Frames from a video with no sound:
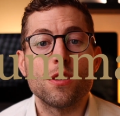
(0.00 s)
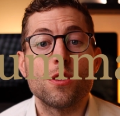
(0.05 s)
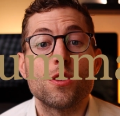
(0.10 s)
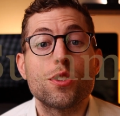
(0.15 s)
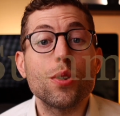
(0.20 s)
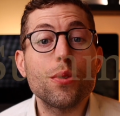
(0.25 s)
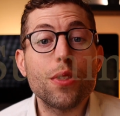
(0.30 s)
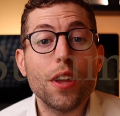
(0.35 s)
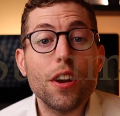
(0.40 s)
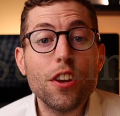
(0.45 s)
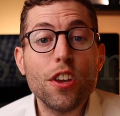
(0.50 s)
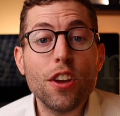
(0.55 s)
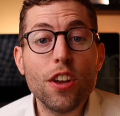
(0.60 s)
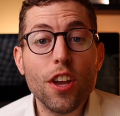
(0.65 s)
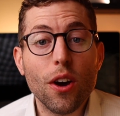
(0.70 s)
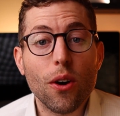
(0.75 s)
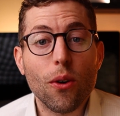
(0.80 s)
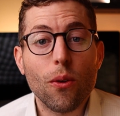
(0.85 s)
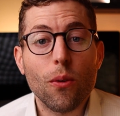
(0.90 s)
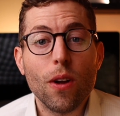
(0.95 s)
So there you
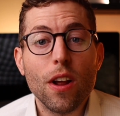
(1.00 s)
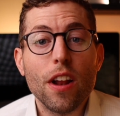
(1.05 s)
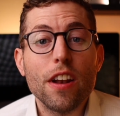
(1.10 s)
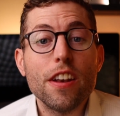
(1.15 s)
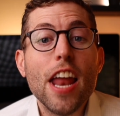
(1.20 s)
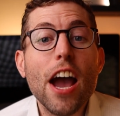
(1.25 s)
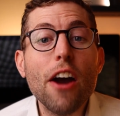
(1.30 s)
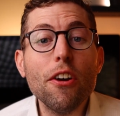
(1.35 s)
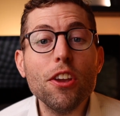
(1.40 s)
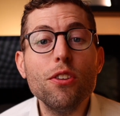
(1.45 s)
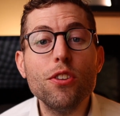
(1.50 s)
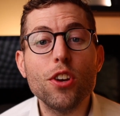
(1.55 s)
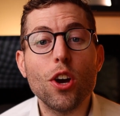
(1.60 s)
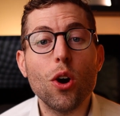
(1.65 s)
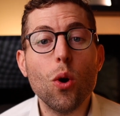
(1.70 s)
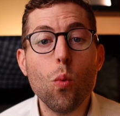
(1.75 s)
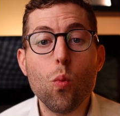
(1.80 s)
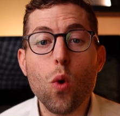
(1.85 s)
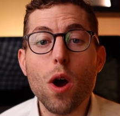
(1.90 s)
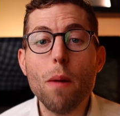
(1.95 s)
go. Now you know
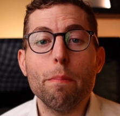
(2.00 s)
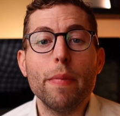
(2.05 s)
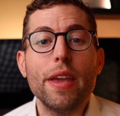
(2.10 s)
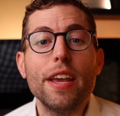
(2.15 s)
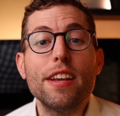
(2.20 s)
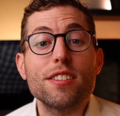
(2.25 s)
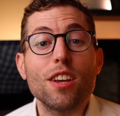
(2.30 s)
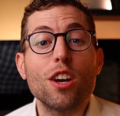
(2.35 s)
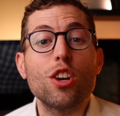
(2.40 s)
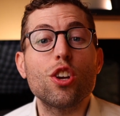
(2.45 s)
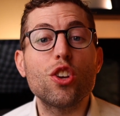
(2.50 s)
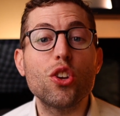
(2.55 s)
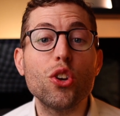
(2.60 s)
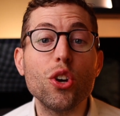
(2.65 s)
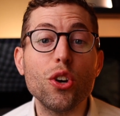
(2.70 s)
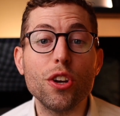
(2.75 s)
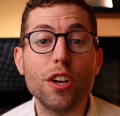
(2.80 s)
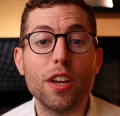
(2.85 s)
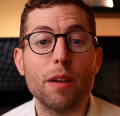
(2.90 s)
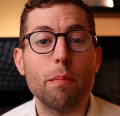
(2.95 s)
what makes a
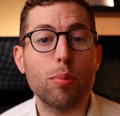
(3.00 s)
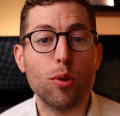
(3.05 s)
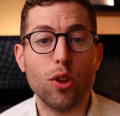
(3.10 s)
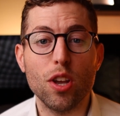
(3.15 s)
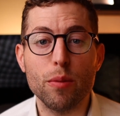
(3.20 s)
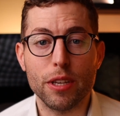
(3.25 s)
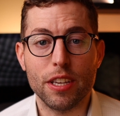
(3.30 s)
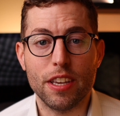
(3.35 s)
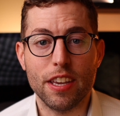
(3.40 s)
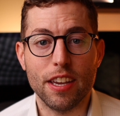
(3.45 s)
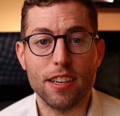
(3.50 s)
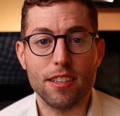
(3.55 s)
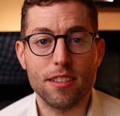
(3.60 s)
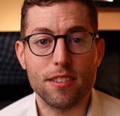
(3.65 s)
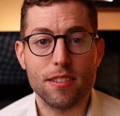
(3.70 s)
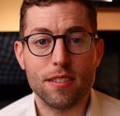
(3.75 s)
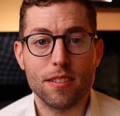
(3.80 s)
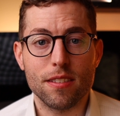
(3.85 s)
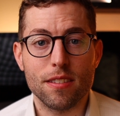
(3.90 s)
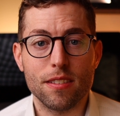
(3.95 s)
good employment
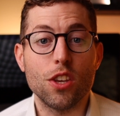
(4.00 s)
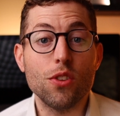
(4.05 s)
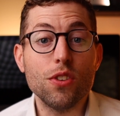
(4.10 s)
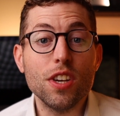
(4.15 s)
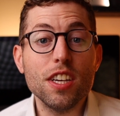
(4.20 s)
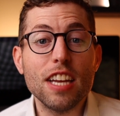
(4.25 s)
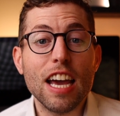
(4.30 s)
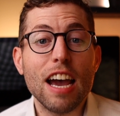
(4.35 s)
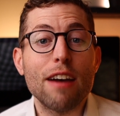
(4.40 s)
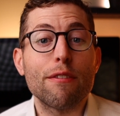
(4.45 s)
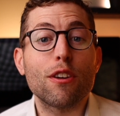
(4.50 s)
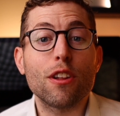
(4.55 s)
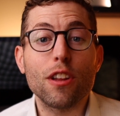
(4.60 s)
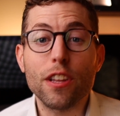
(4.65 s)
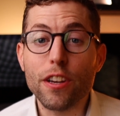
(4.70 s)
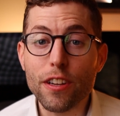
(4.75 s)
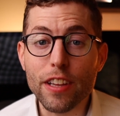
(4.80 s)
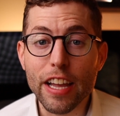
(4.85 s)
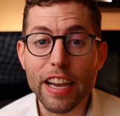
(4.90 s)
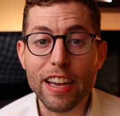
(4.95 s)
case. You need to have
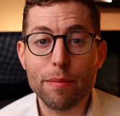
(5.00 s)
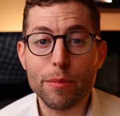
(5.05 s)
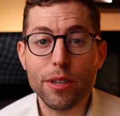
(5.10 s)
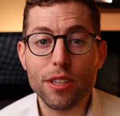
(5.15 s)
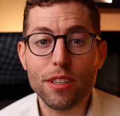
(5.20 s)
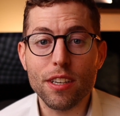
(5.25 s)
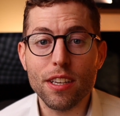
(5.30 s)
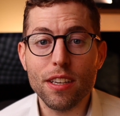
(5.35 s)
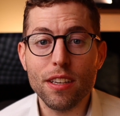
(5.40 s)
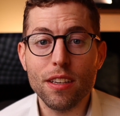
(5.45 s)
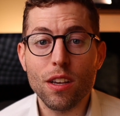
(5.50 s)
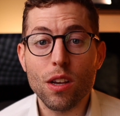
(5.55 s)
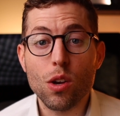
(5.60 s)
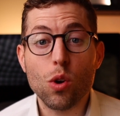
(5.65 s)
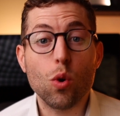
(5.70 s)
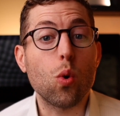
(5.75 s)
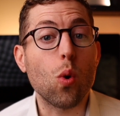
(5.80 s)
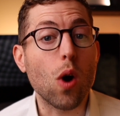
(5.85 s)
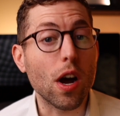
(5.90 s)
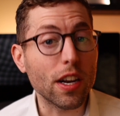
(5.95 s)
clear liability,
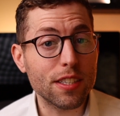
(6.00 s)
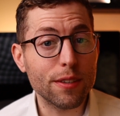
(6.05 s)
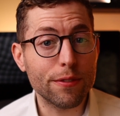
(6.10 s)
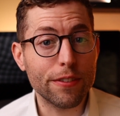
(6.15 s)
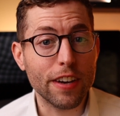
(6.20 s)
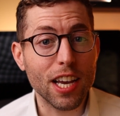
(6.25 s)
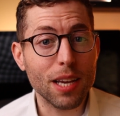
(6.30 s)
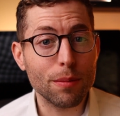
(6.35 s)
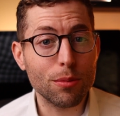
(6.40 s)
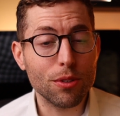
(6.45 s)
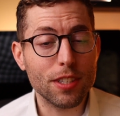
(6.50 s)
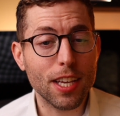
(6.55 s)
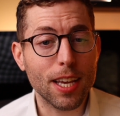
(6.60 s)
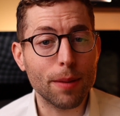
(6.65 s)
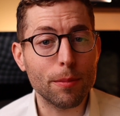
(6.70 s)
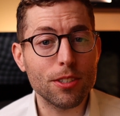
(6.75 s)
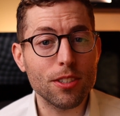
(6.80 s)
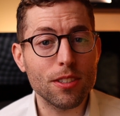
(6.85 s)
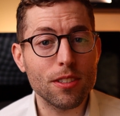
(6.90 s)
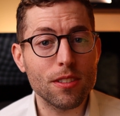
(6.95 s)
quantifiable
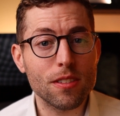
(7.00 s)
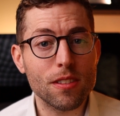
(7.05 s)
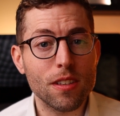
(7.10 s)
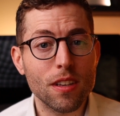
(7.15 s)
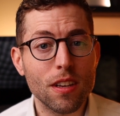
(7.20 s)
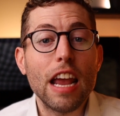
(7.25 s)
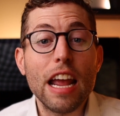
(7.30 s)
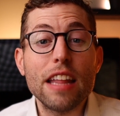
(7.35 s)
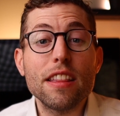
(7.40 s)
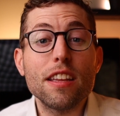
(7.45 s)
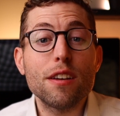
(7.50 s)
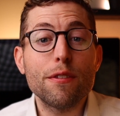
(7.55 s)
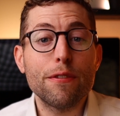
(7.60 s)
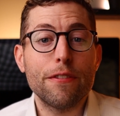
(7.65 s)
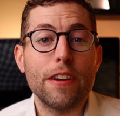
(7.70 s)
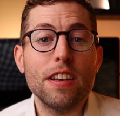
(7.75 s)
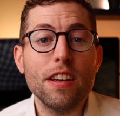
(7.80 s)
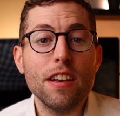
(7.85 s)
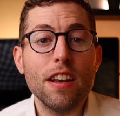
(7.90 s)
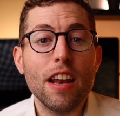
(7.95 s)
damages, and the
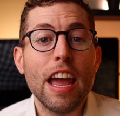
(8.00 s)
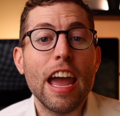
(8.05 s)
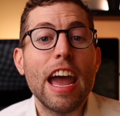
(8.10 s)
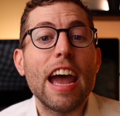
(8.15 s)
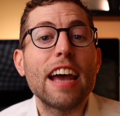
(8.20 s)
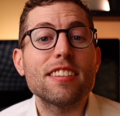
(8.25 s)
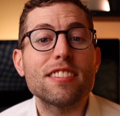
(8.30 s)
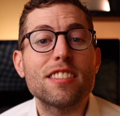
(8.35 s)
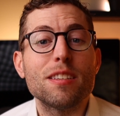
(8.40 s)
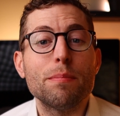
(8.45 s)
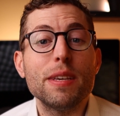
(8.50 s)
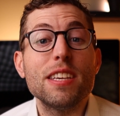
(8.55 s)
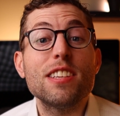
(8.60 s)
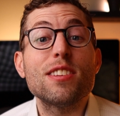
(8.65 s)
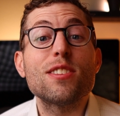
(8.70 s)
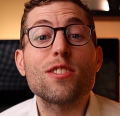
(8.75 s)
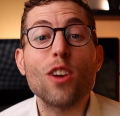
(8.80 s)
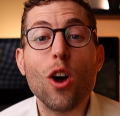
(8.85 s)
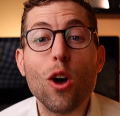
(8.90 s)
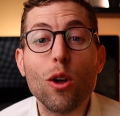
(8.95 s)
defendant has to be
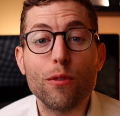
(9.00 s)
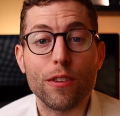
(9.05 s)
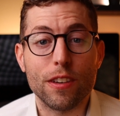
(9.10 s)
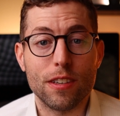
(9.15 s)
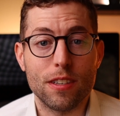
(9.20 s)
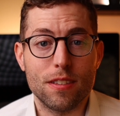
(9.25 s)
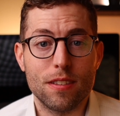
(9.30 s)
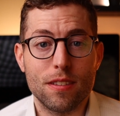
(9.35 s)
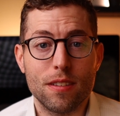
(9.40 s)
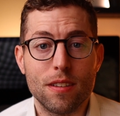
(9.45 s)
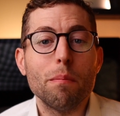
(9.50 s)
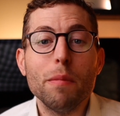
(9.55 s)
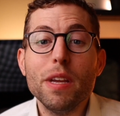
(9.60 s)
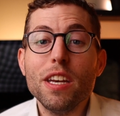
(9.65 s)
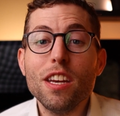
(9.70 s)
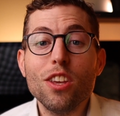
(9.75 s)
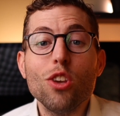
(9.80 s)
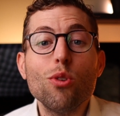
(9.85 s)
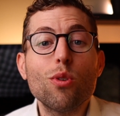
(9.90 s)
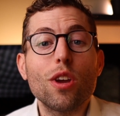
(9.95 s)
solvent,
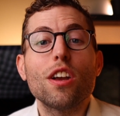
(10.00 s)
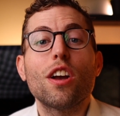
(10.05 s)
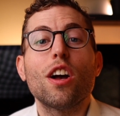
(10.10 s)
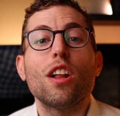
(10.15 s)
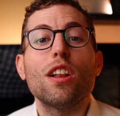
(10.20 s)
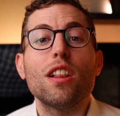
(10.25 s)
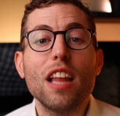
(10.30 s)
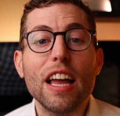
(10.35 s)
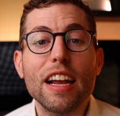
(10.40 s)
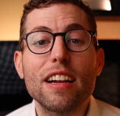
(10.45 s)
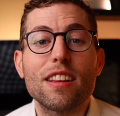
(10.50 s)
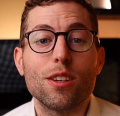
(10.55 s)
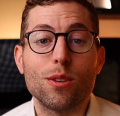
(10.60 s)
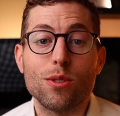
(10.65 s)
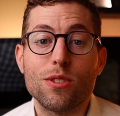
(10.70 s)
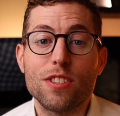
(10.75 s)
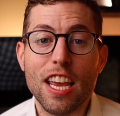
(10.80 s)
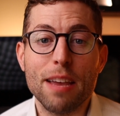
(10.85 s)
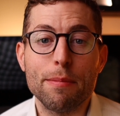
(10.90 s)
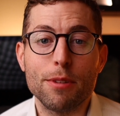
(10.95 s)
meaning you can collect
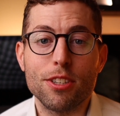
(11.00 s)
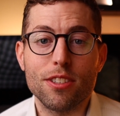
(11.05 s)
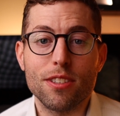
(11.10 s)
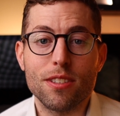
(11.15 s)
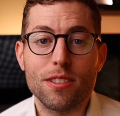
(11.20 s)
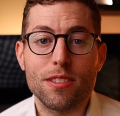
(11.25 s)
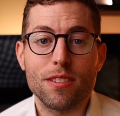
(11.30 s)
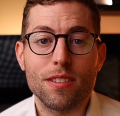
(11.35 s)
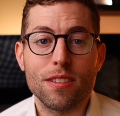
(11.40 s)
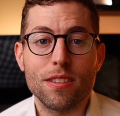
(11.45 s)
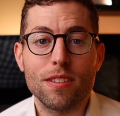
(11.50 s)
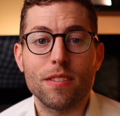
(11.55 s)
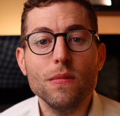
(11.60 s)
those damages.